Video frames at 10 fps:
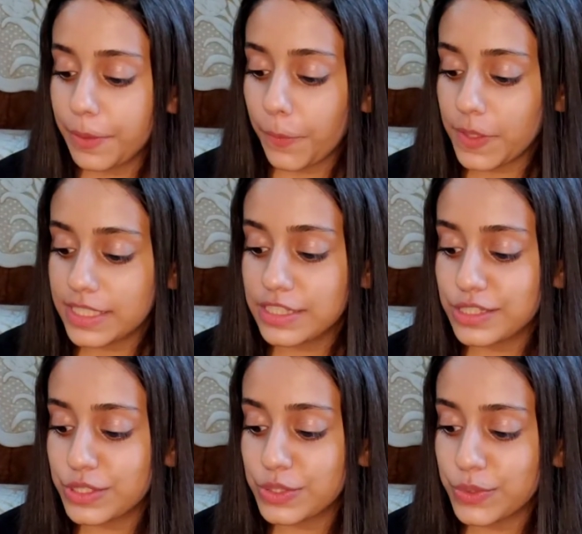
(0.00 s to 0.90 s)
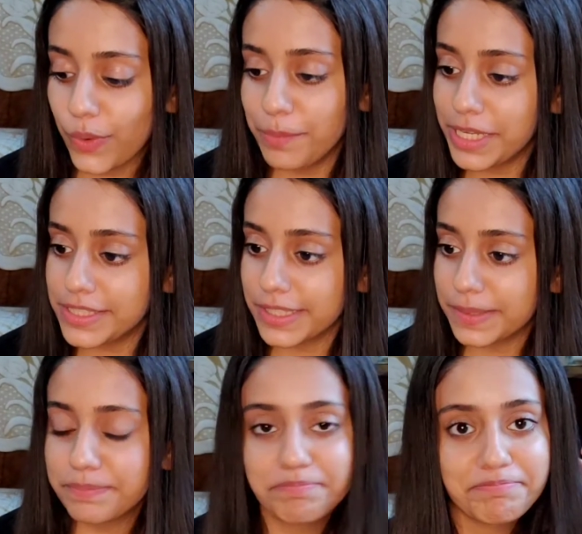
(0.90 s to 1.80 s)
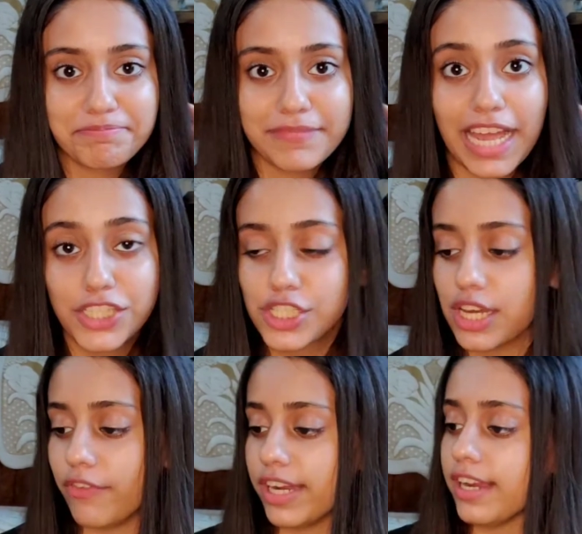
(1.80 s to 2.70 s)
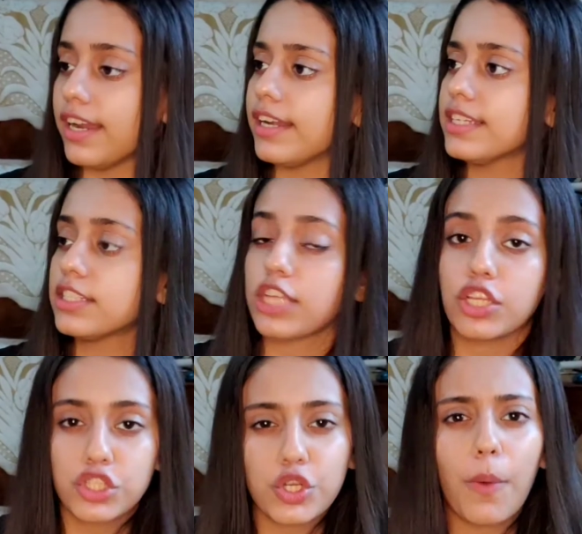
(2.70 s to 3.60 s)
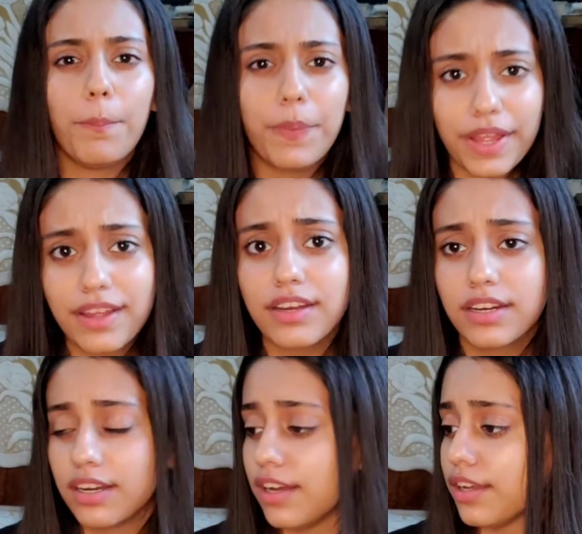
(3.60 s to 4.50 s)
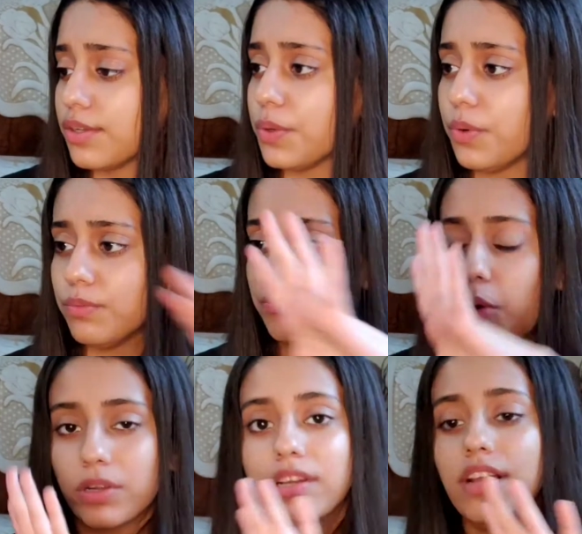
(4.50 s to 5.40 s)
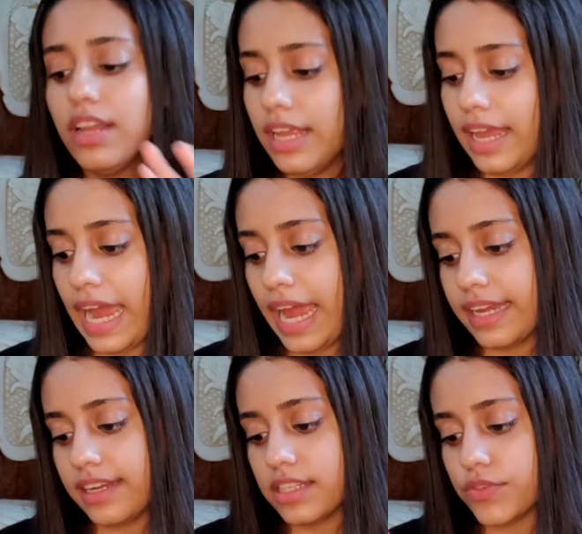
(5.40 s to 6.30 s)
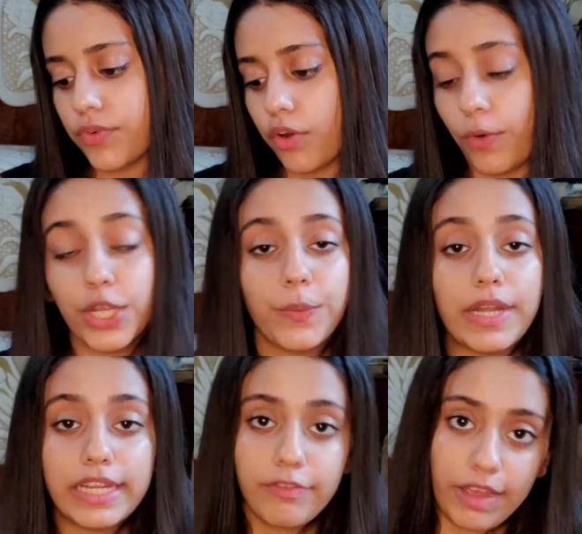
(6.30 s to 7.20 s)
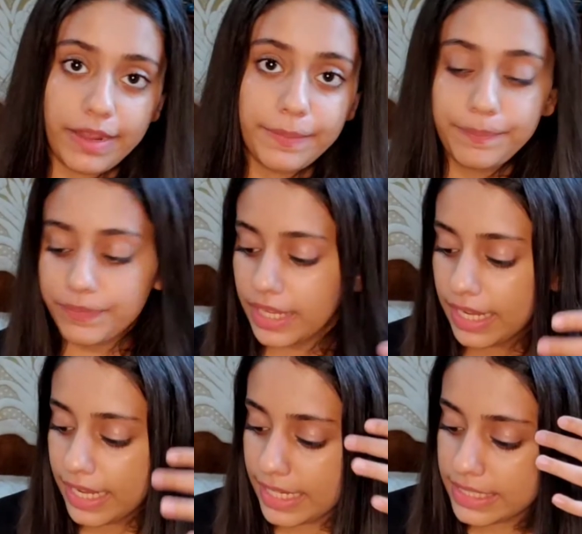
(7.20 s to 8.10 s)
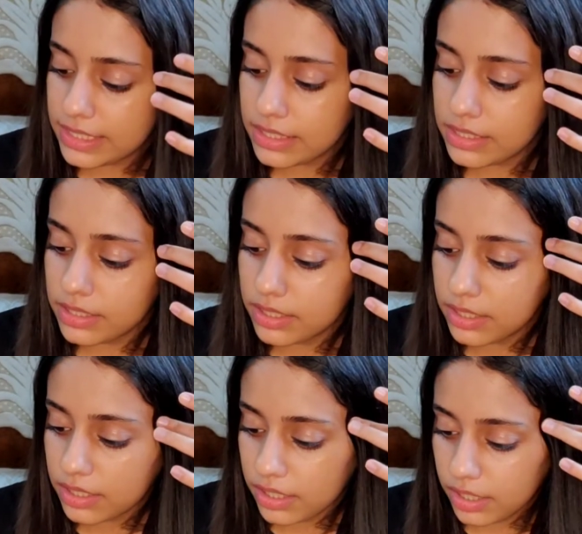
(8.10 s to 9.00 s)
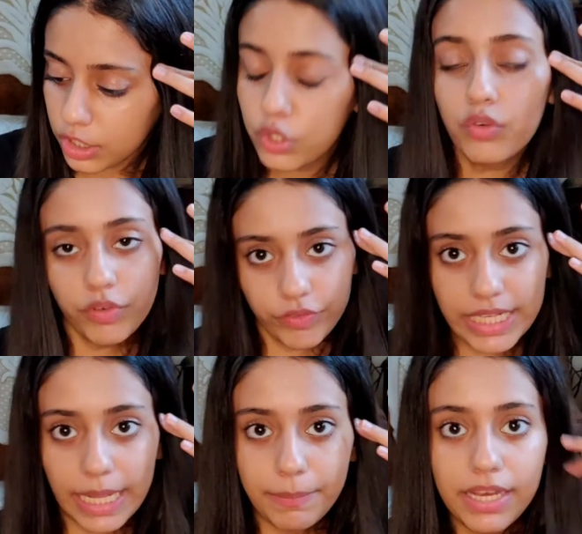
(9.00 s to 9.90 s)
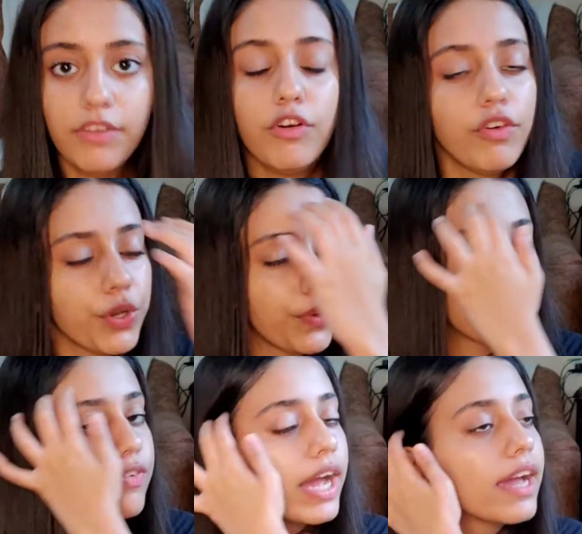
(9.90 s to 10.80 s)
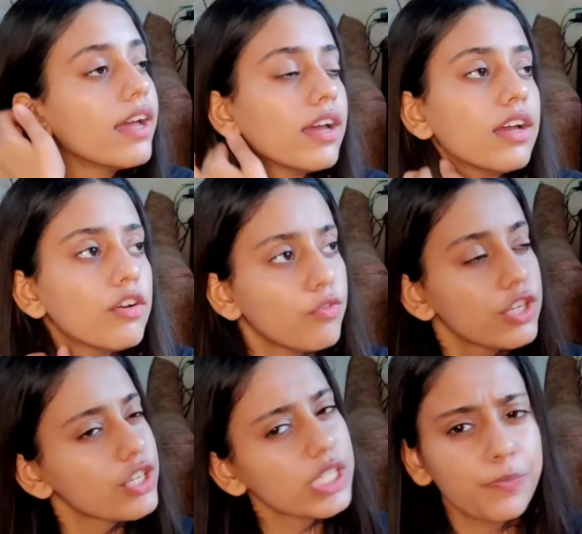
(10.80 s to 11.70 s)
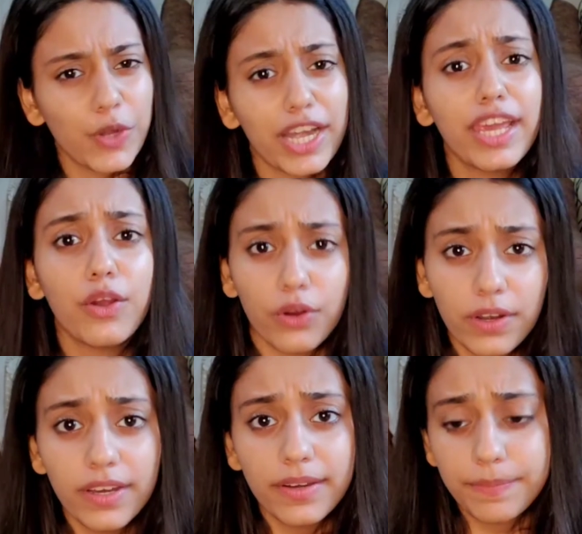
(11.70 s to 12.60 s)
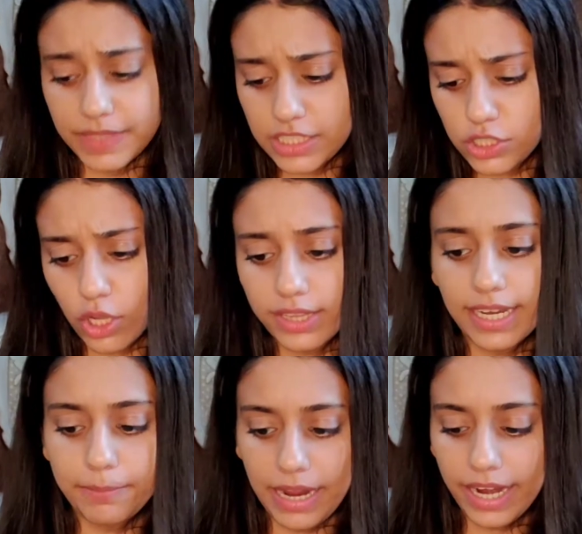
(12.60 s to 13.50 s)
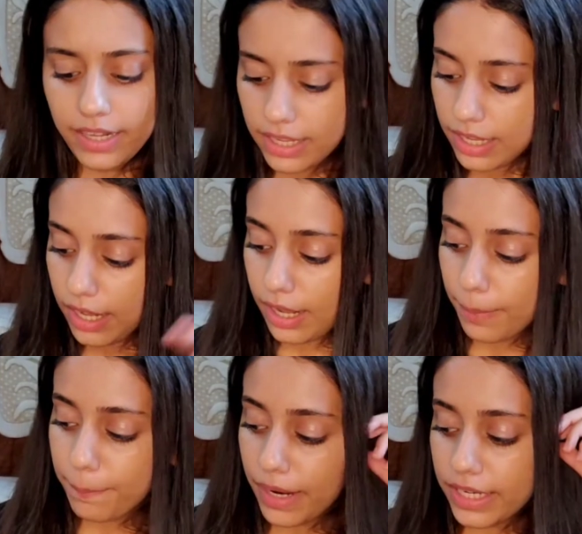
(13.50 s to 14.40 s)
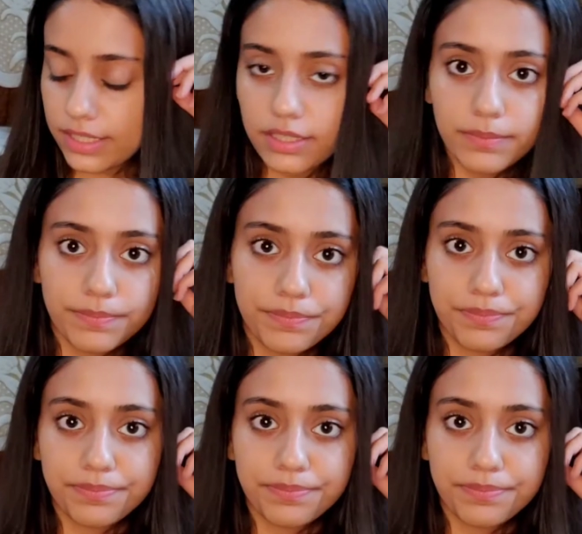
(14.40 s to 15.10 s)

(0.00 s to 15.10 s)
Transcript: because it's so amazing. I just love it, and it is such a big, you know, bottle, and it's for 125. It's 250 ml for 125, which is pretty good. It's not that bad, but